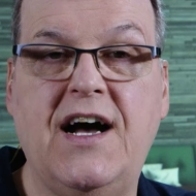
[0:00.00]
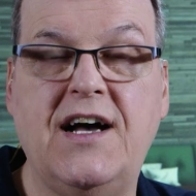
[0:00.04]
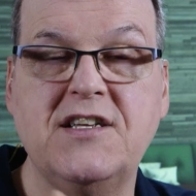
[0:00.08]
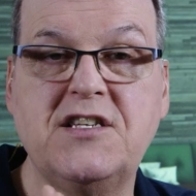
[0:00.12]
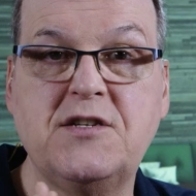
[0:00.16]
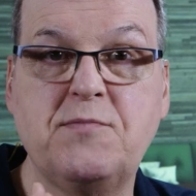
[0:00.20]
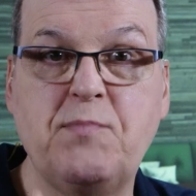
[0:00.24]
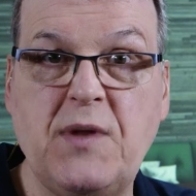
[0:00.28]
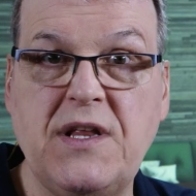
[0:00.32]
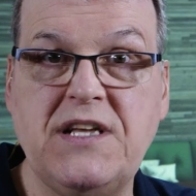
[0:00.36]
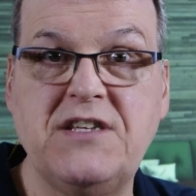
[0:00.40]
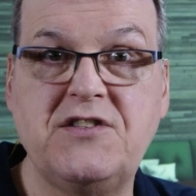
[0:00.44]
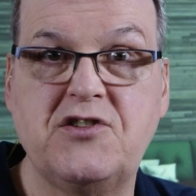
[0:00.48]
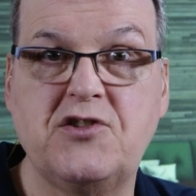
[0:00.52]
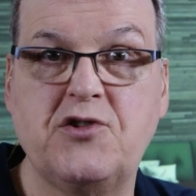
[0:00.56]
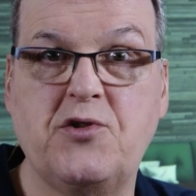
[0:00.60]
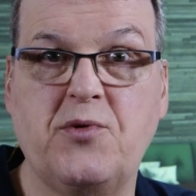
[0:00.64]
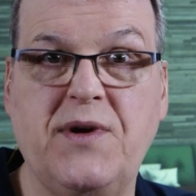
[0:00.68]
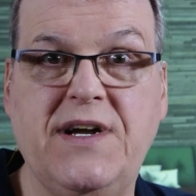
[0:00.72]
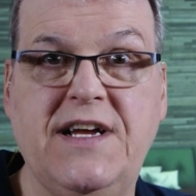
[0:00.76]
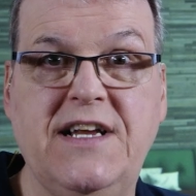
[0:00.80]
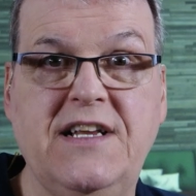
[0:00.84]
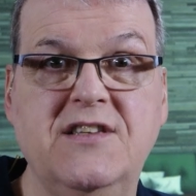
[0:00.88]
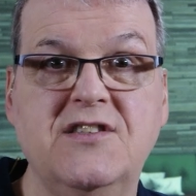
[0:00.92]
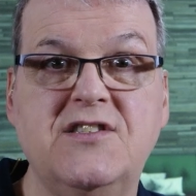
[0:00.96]
split
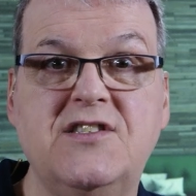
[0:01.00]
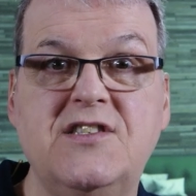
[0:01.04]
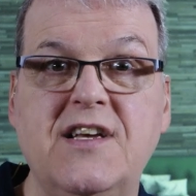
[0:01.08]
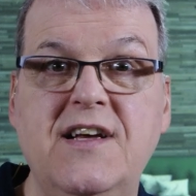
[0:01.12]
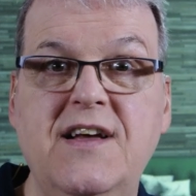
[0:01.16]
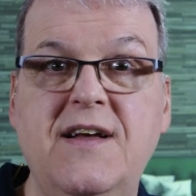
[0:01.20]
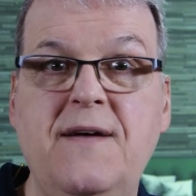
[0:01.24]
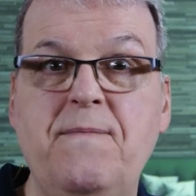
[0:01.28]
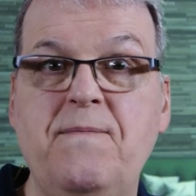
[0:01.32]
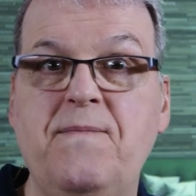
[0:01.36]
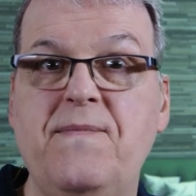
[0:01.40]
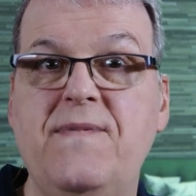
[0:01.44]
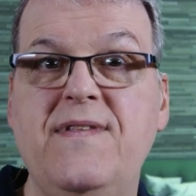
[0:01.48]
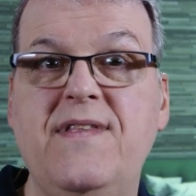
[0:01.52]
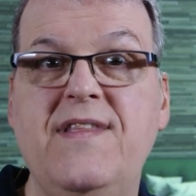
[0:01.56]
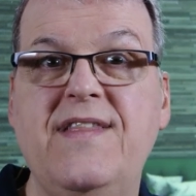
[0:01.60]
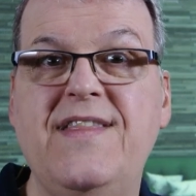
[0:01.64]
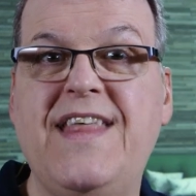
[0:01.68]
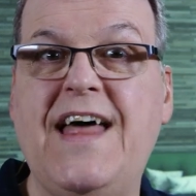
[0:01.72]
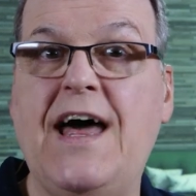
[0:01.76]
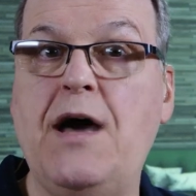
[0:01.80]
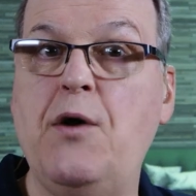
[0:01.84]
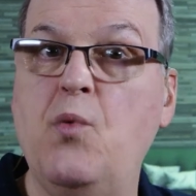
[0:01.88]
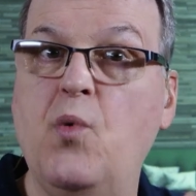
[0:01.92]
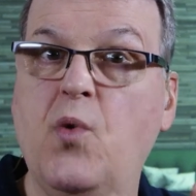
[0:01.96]
screens
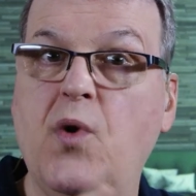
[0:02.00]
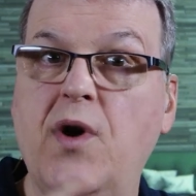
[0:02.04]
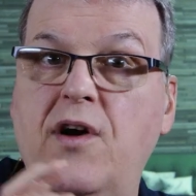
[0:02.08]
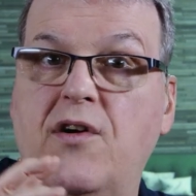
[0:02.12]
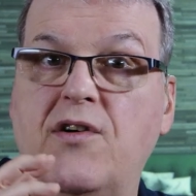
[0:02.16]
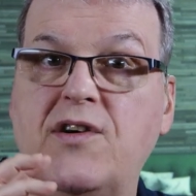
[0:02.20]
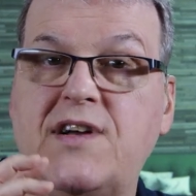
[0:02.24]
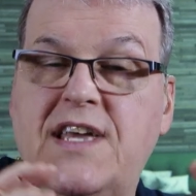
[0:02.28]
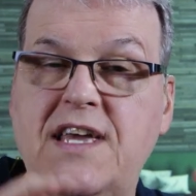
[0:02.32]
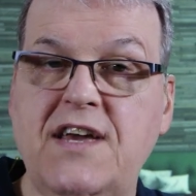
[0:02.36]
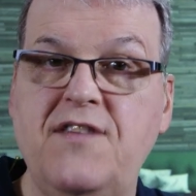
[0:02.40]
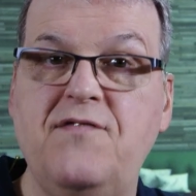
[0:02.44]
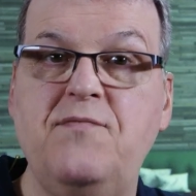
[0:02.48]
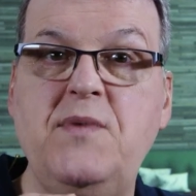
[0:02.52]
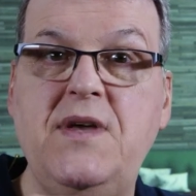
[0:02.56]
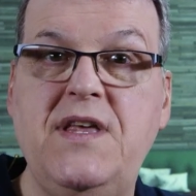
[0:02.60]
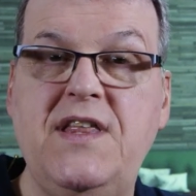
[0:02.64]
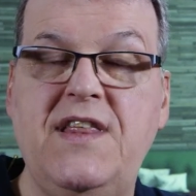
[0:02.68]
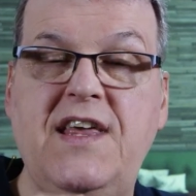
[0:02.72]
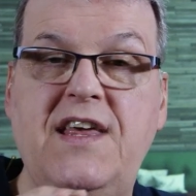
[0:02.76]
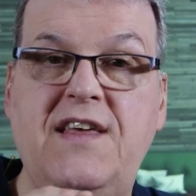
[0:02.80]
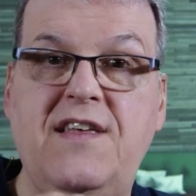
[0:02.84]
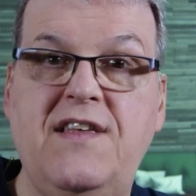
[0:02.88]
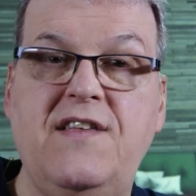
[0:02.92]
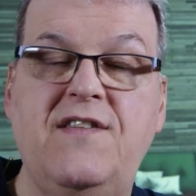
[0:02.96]
that will give
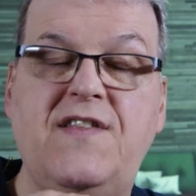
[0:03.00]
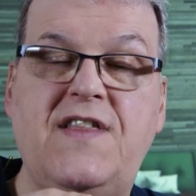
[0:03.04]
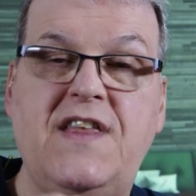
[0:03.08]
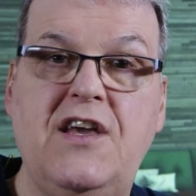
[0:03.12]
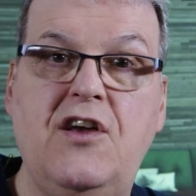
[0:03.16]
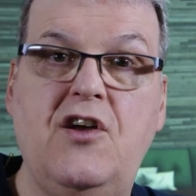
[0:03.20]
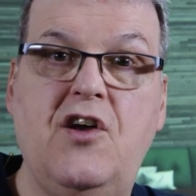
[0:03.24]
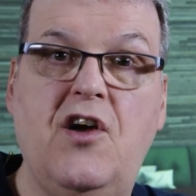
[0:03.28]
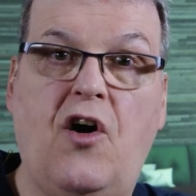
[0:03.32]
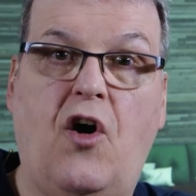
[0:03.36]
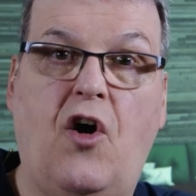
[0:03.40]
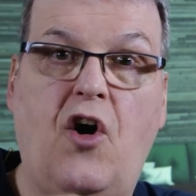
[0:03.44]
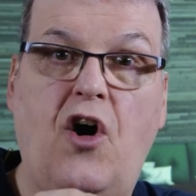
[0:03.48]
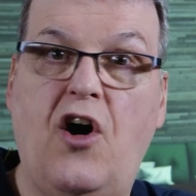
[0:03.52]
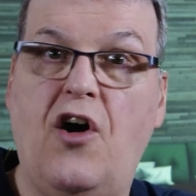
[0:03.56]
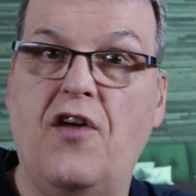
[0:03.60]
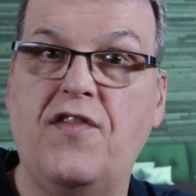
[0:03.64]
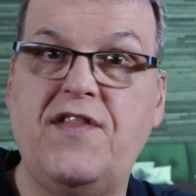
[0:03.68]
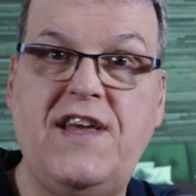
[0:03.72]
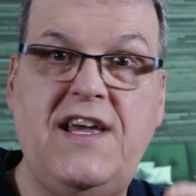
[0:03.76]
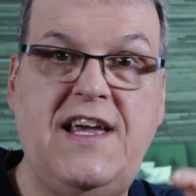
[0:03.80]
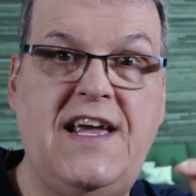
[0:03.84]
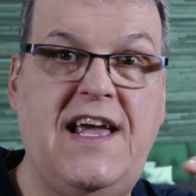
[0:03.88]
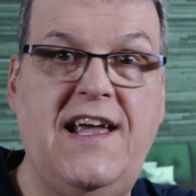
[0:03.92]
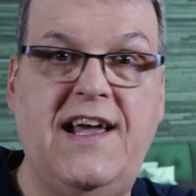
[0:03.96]
me all
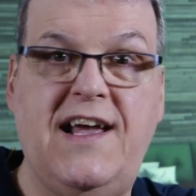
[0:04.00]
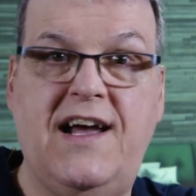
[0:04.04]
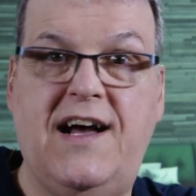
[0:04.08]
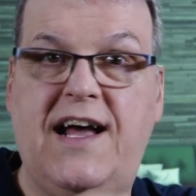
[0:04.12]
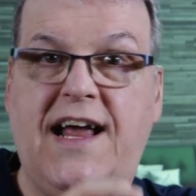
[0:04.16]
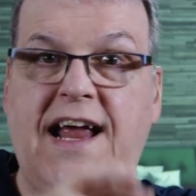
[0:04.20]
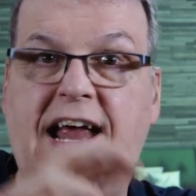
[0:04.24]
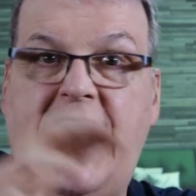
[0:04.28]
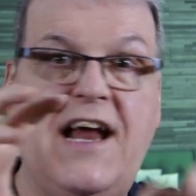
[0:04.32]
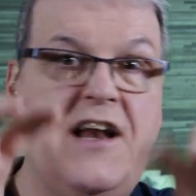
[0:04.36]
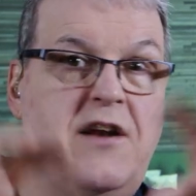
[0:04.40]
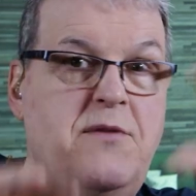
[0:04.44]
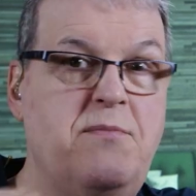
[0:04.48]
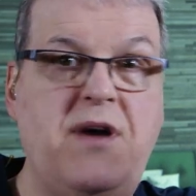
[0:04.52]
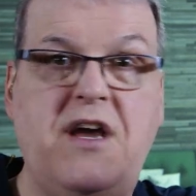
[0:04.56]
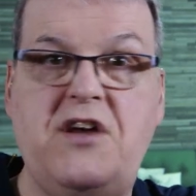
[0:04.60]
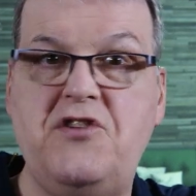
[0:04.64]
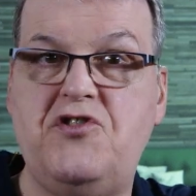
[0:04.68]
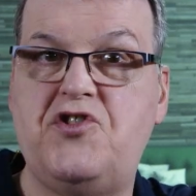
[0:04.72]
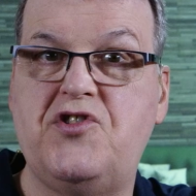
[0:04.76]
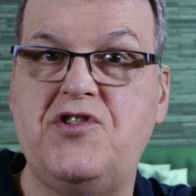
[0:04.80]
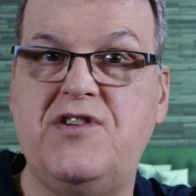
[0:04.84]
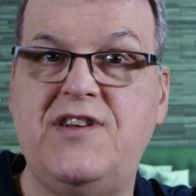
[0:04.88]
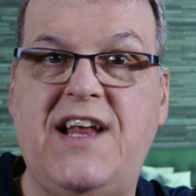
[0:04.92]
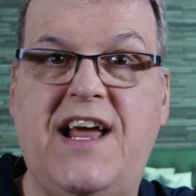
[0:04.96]
the
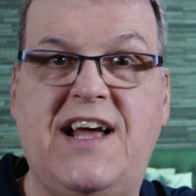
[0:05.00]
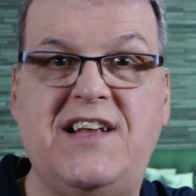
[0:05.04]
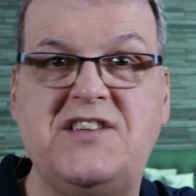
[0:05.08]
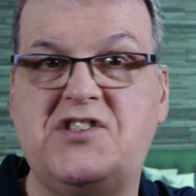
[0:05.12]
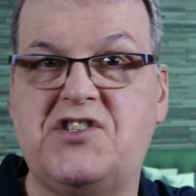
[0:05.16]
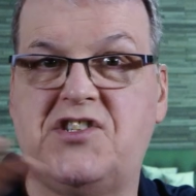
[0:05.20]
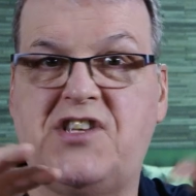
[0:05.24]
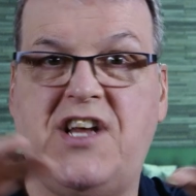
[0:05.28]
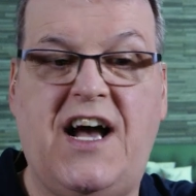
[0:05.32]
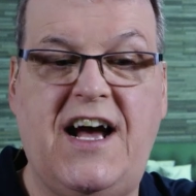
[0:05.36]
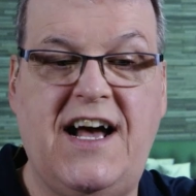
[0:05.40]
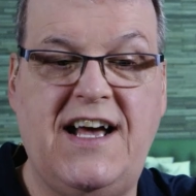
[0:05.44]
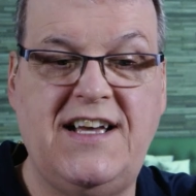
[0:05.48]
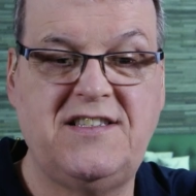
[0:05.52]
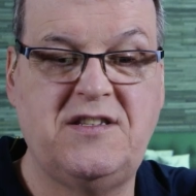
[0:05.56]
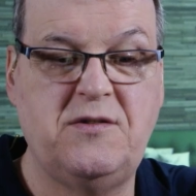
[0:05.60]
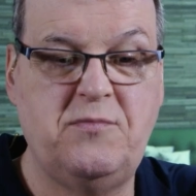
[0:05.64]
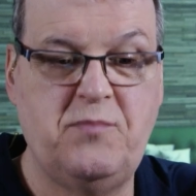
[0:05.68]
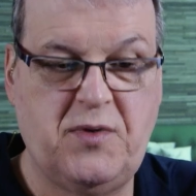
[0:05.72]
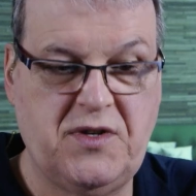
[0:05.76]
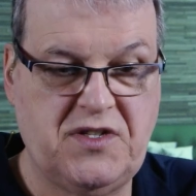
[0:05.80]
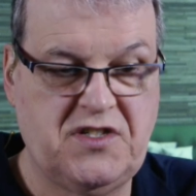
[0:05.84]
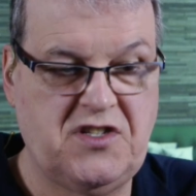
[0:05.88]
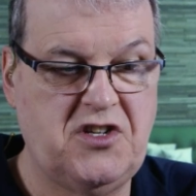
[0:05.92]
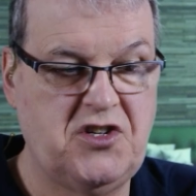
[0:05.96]
animation and size
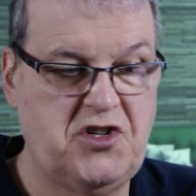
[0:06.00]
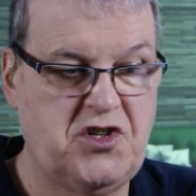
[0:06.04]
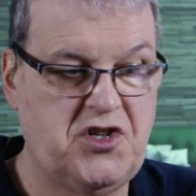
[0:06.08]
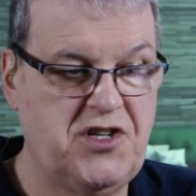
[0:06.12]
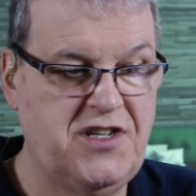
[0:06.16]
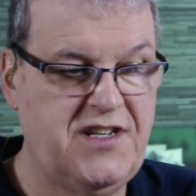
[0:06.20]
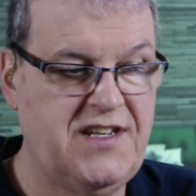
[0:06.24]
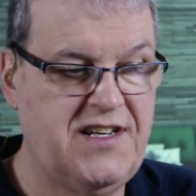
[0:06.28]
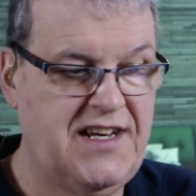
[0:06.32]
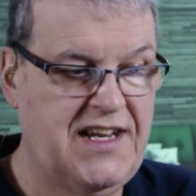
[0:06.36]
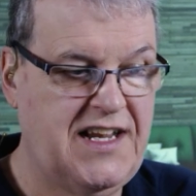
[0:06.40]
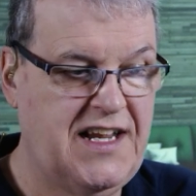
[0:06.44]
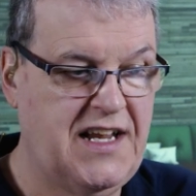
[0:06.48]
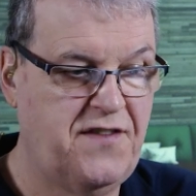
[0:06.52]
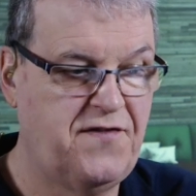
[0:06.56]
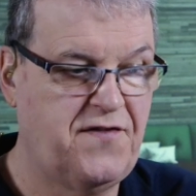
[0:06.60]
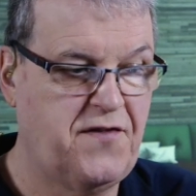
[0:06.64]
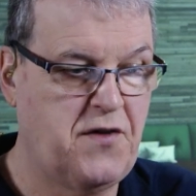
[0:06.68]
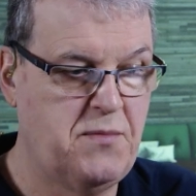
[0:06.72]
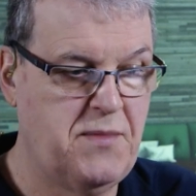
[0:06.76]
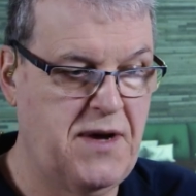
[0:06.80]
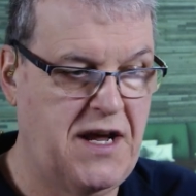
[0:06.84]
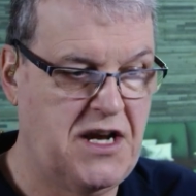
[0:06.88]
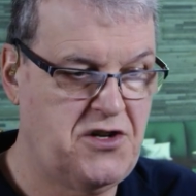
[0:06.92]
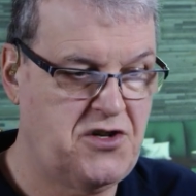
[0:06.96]
and position
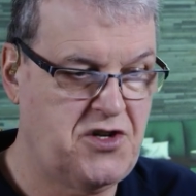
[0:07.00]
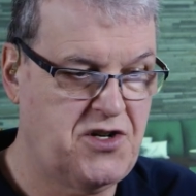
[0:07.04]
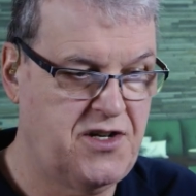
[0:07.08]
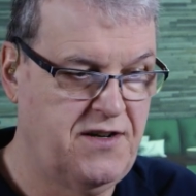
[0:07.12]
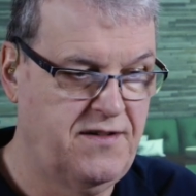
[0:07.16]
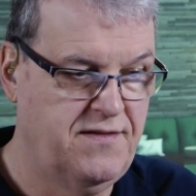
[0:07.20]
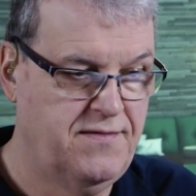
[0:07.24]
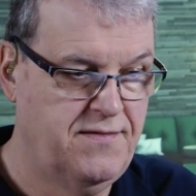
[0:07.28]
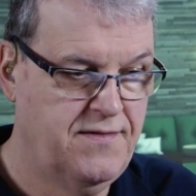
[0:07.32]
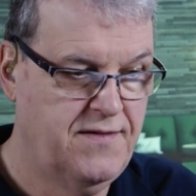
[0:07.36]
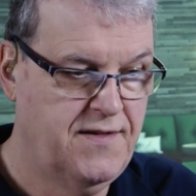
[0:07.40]
information.